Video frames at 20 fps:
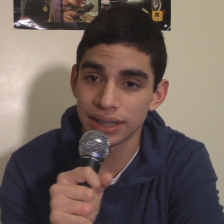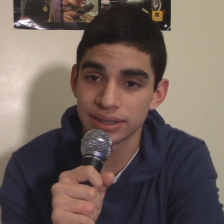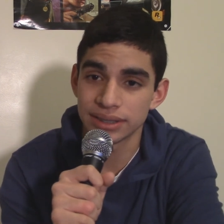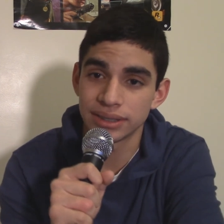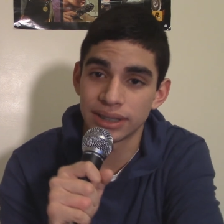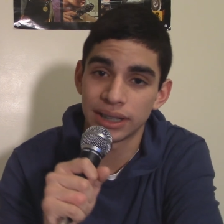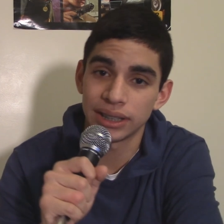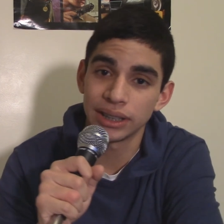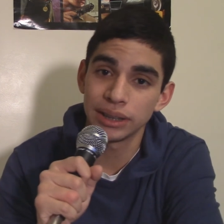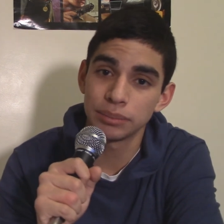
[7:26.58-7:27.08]

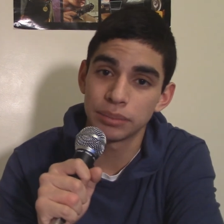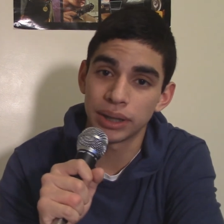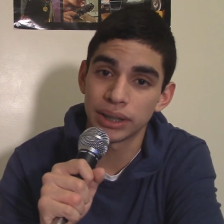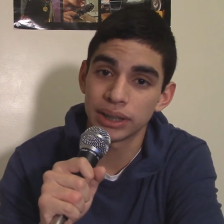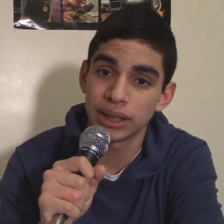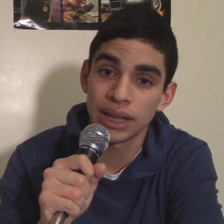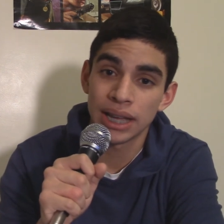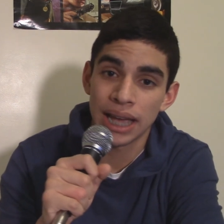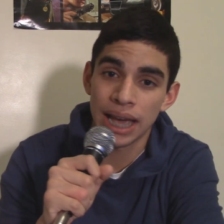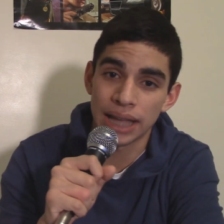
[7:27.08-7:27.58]
is ending,
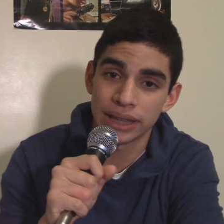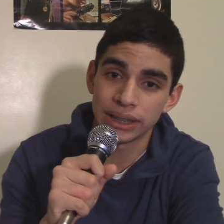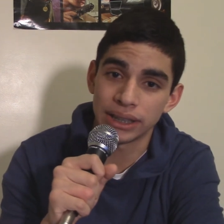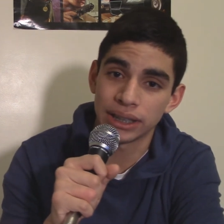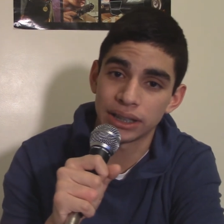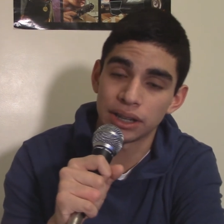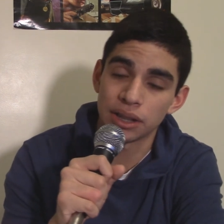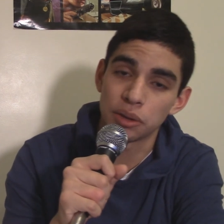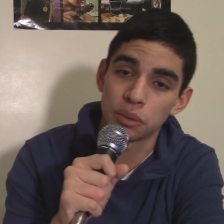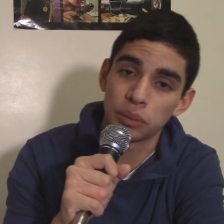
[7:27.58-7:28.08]
but at the
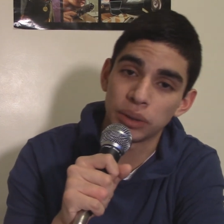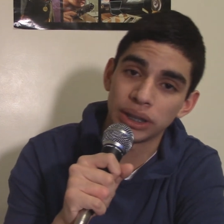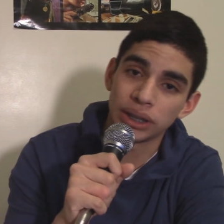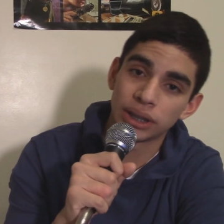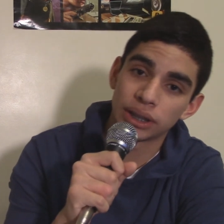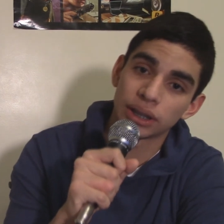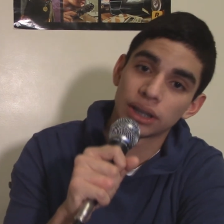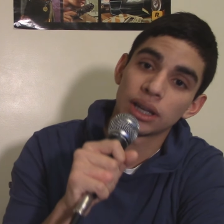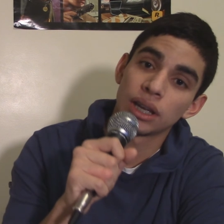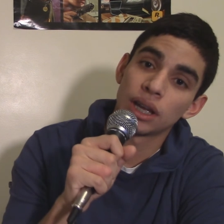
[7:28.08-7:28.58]
end of the
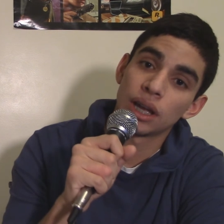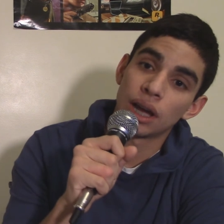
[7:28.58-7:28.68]
week,